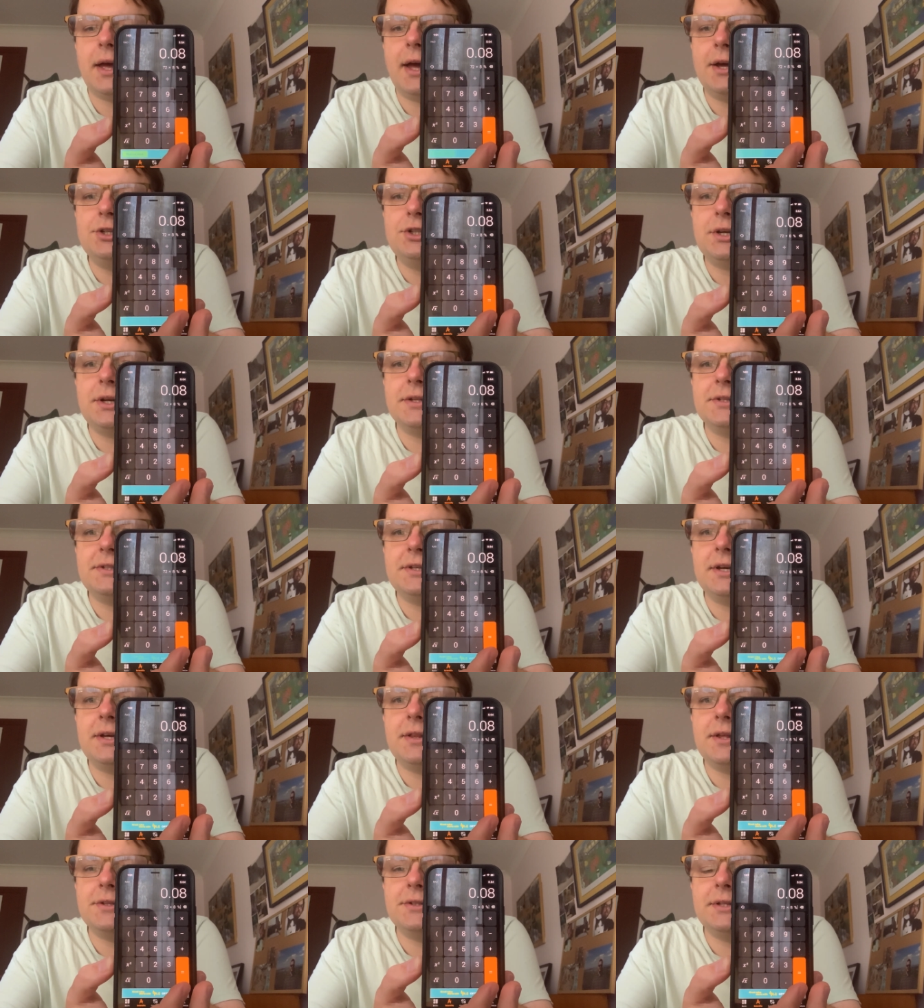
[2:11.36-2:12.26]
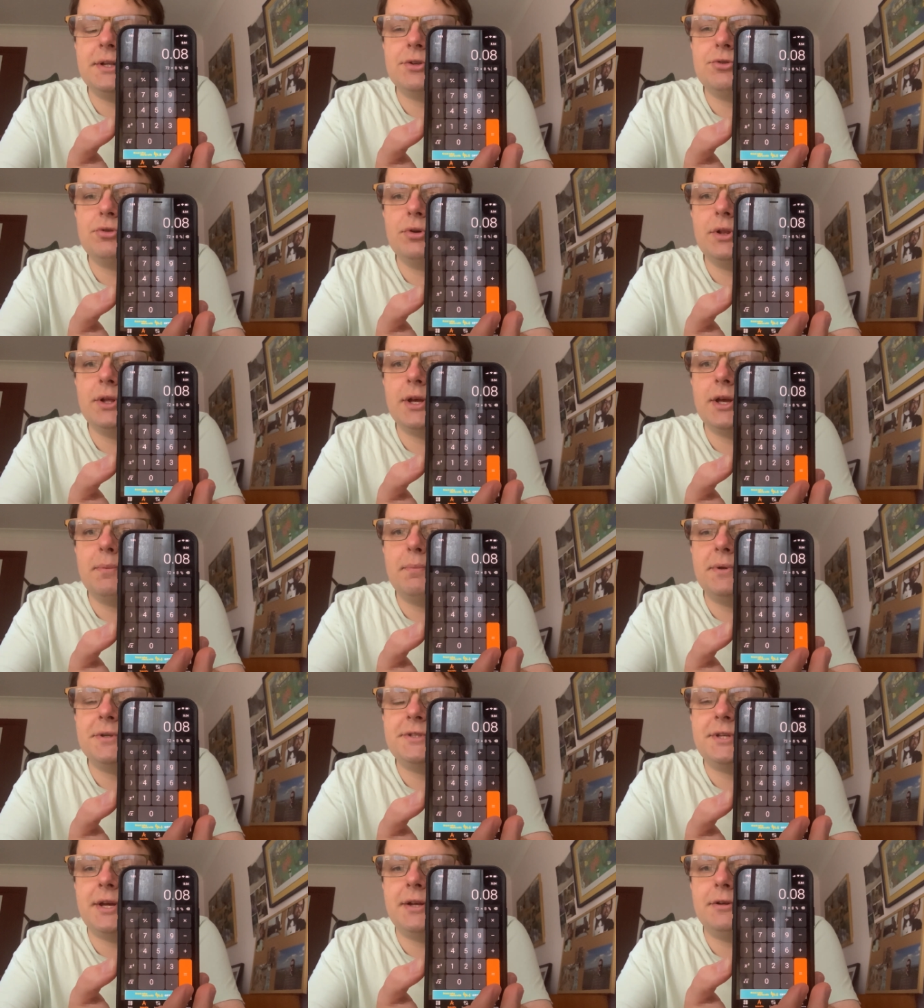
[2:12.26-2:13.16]
as you can see, there's literally a
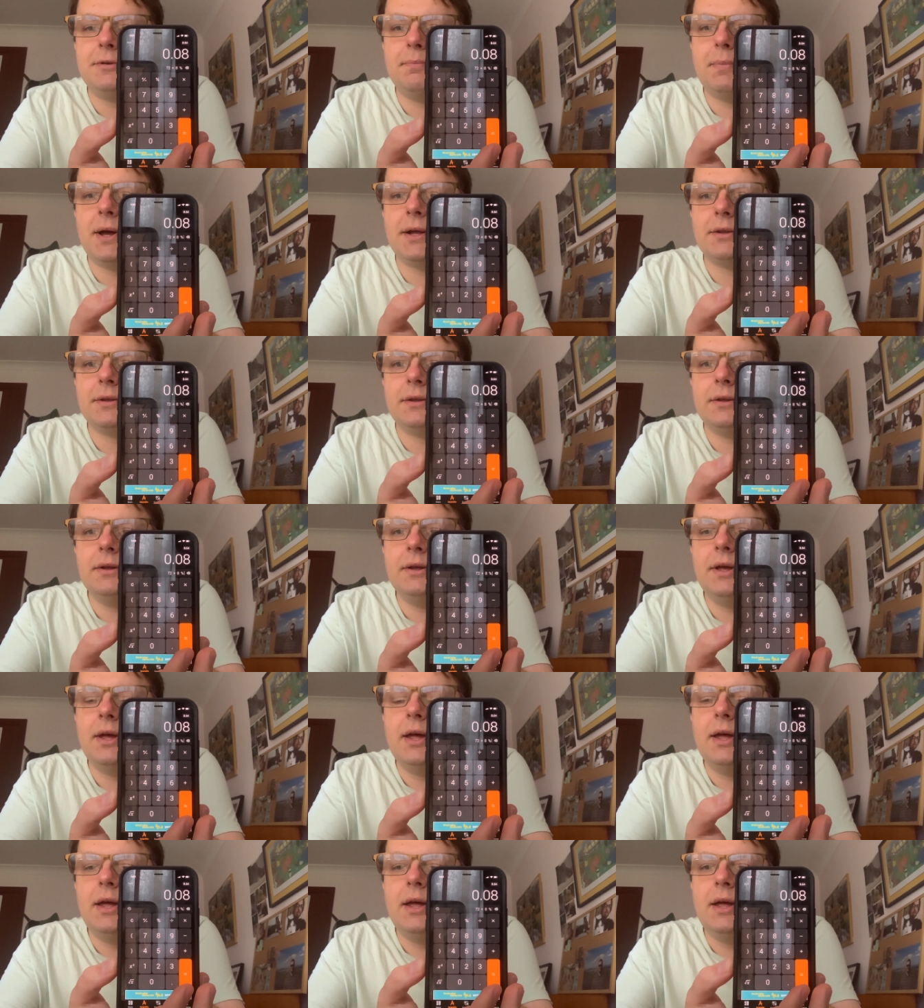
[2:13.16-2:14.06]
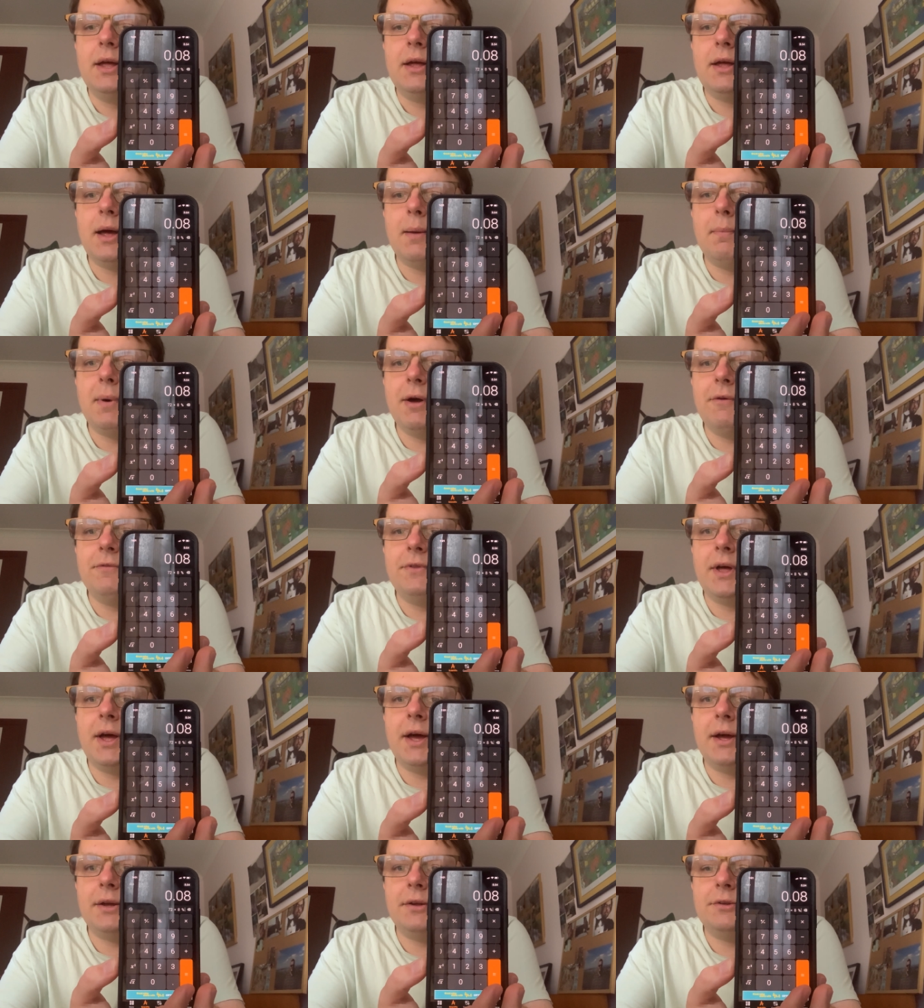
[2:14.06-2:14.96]
percent button above
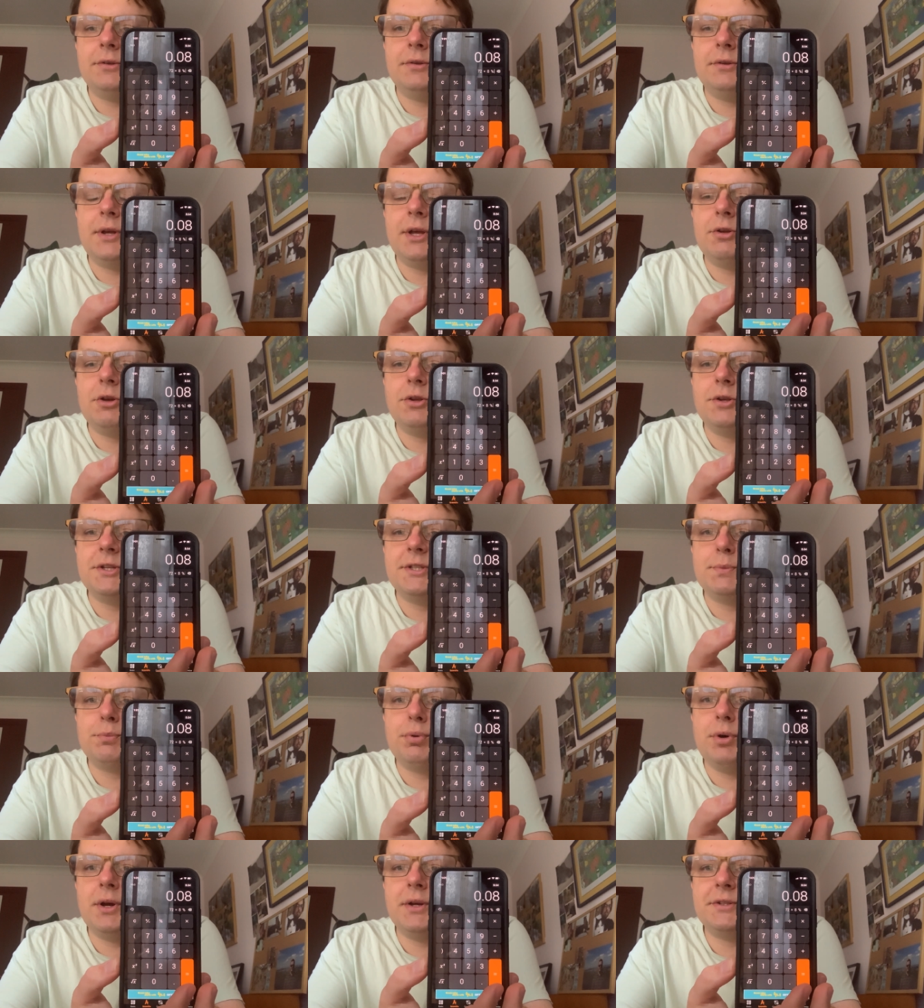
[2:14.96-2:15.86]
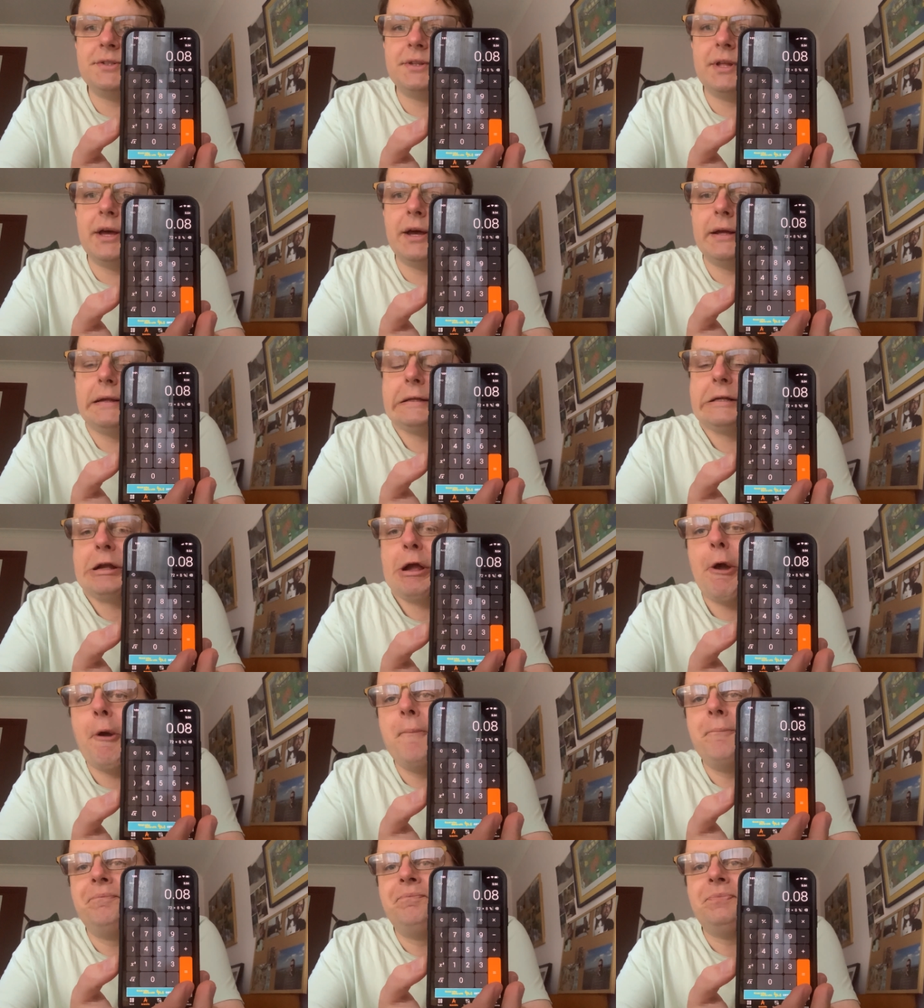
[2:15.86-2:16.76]
the 8, and you just press that.
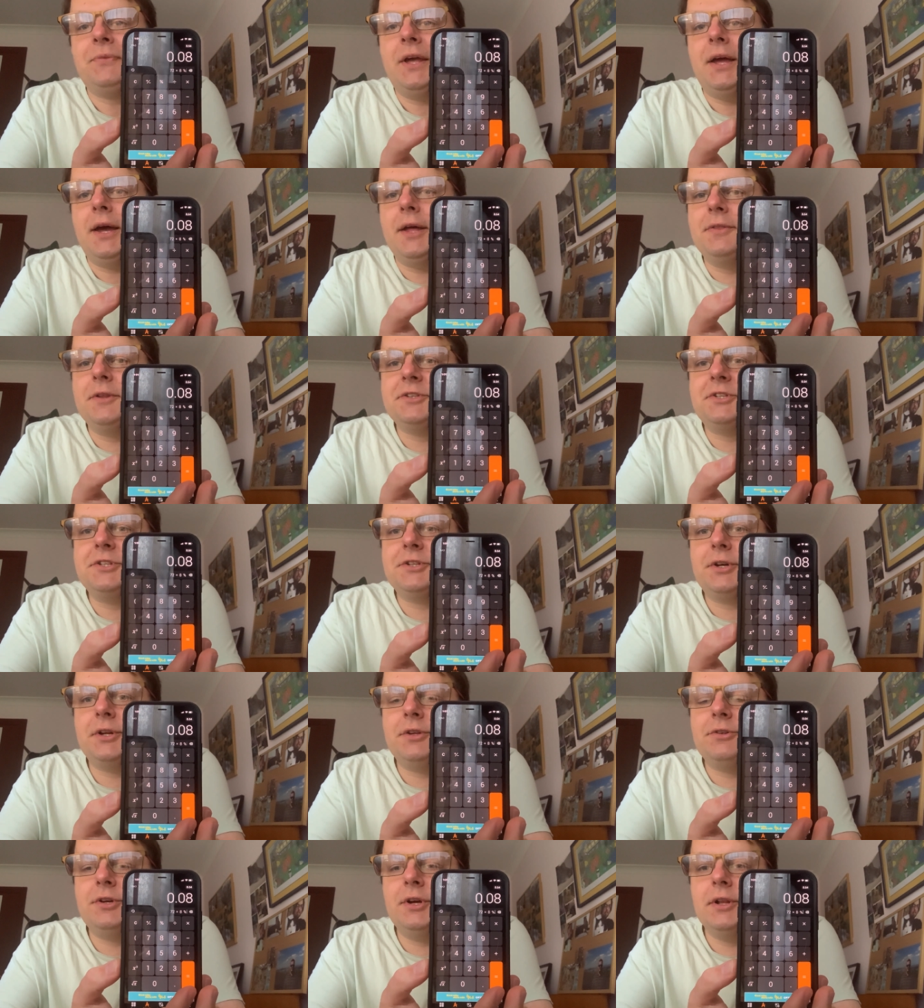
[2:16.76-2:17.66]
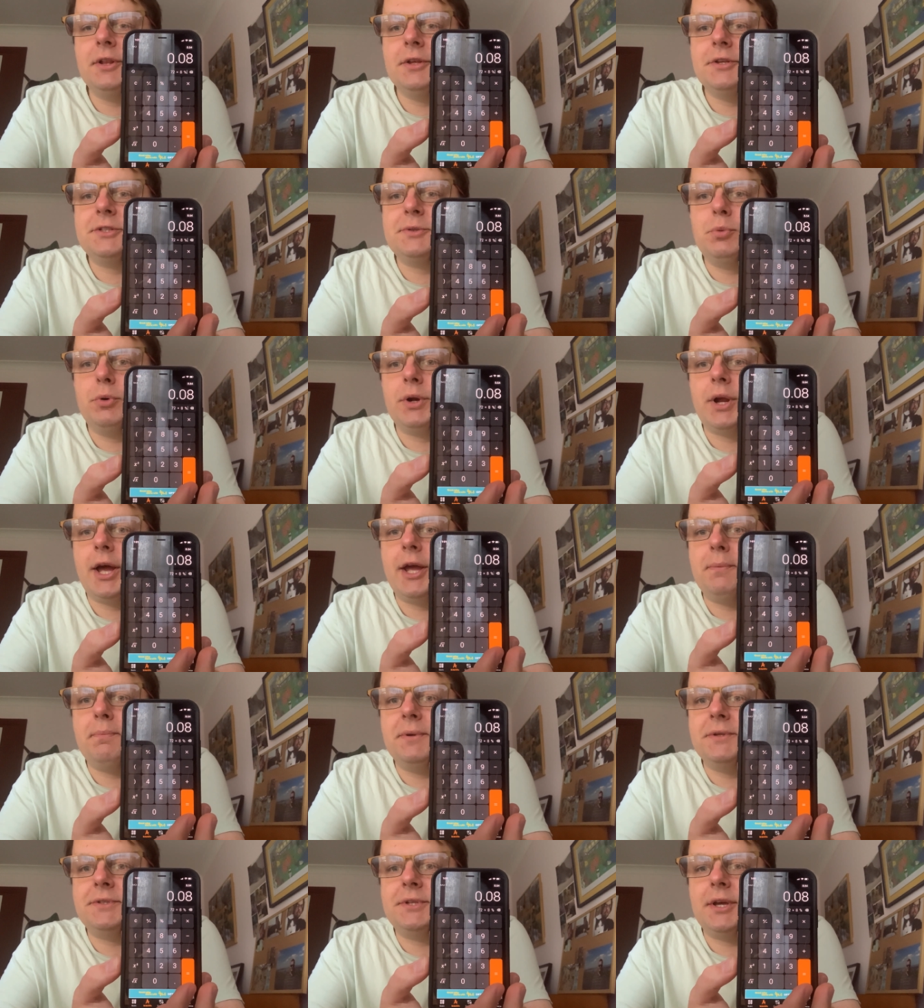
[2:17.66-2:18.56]
And this is going to tell us what
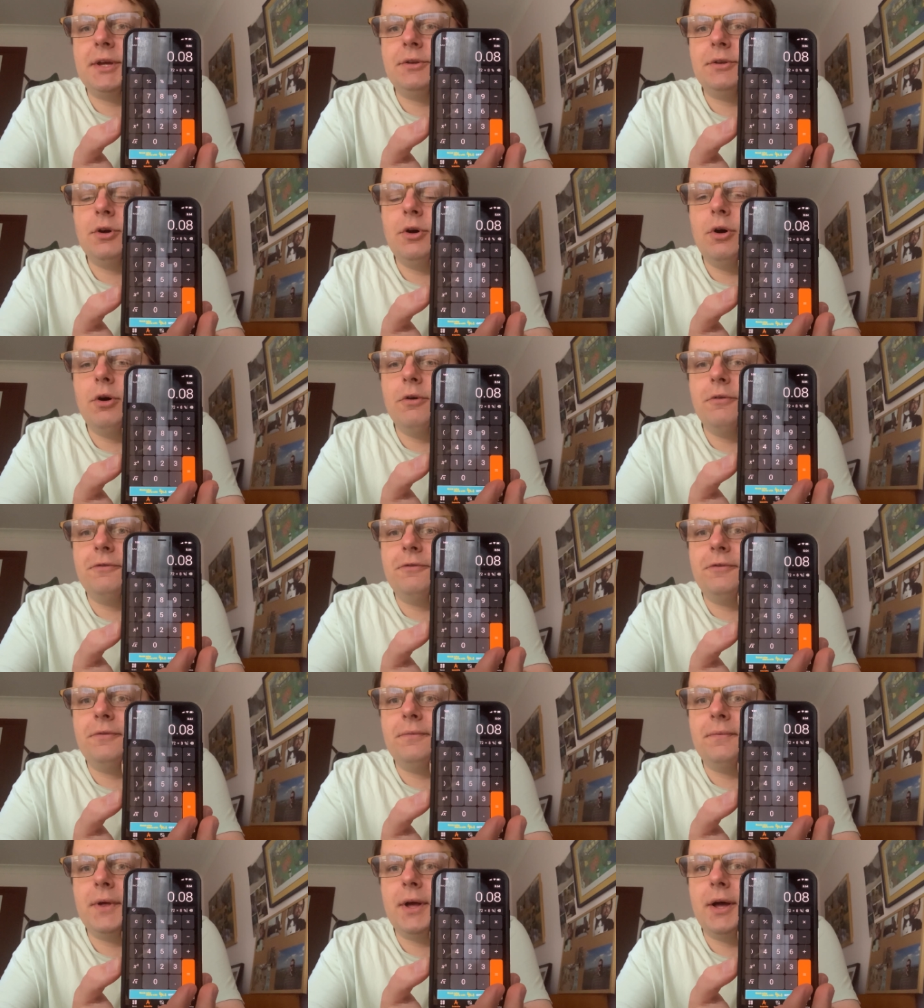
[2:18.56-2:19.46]
8% of